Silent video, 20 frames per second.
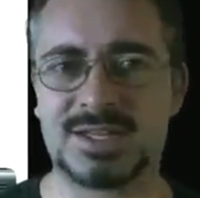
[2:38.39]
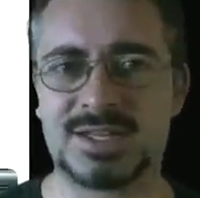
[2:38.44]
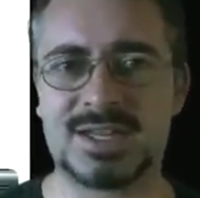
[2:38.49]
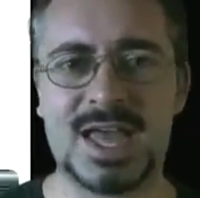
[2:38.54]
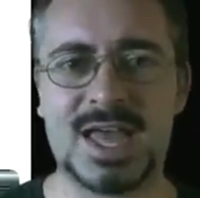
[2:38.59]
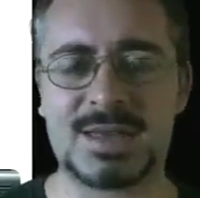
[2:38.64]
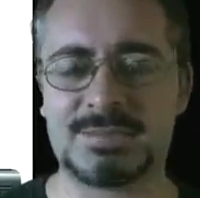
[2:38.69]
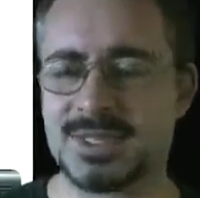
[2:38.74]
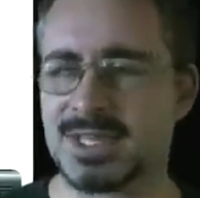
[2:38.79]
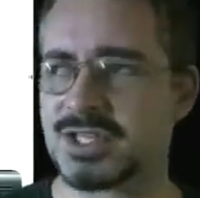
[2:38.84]
It
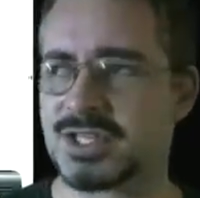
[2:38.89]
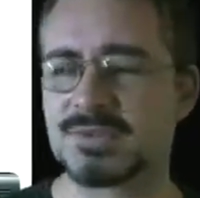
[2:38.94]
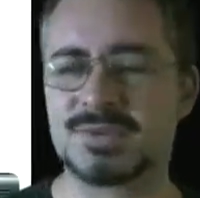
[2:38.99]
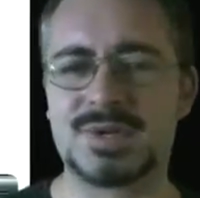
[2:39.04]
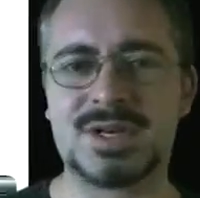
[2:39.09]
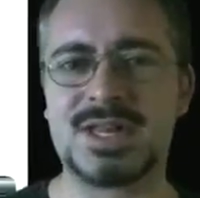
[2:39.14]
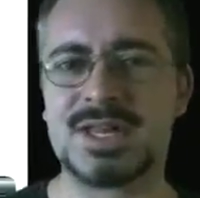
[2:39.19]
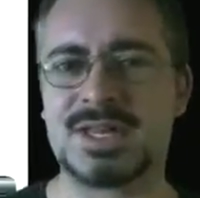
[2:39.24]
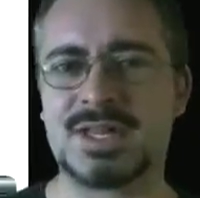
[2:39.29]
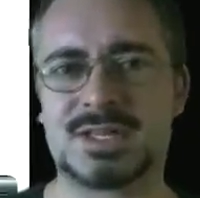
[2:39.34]
can't be. That's a
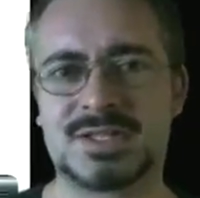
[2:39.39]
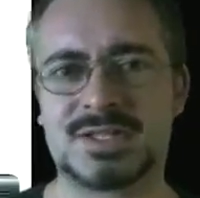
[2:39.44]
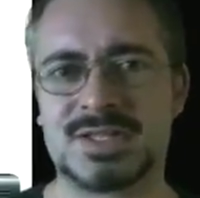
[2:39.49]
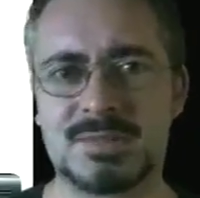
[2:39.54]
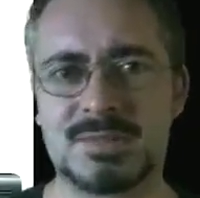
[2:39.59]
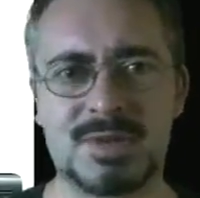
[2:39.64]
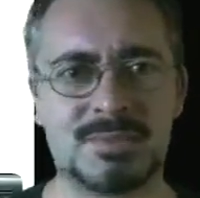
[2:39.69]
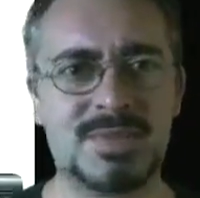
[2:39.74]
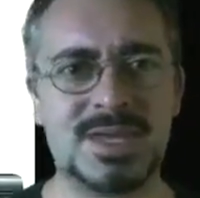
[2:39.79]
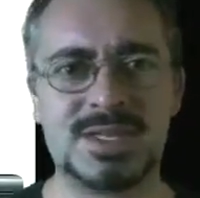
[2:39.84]
ridiculous
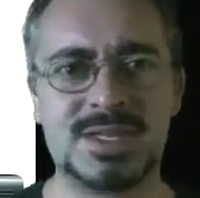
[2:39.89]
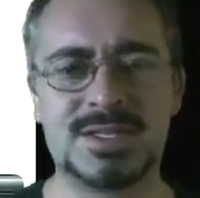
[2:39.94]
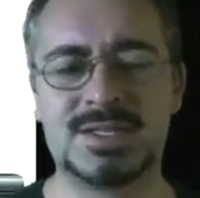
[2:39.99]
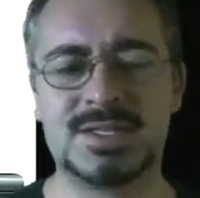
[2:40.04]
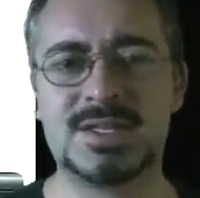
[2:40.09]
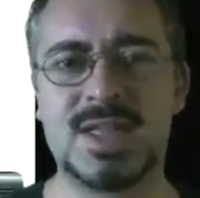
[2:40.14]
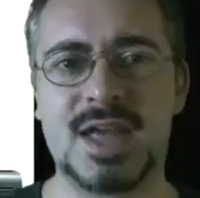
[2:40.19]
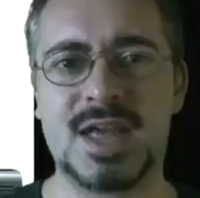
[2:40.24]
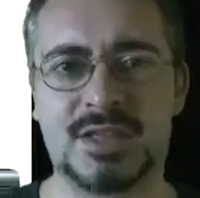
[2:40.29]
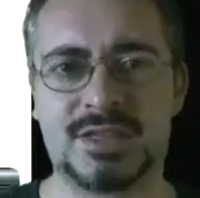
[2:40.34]
name. It means
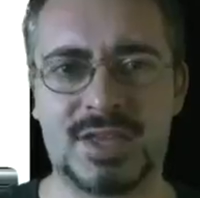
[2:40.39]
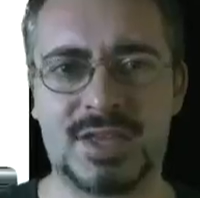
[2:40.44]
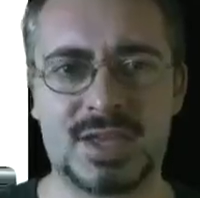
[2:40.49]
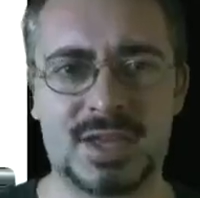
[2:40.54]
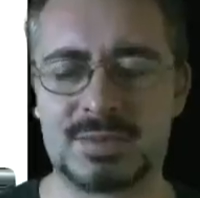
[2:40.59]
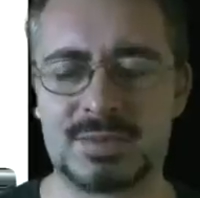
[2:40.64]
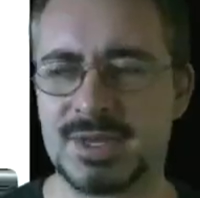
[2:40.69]
nothing.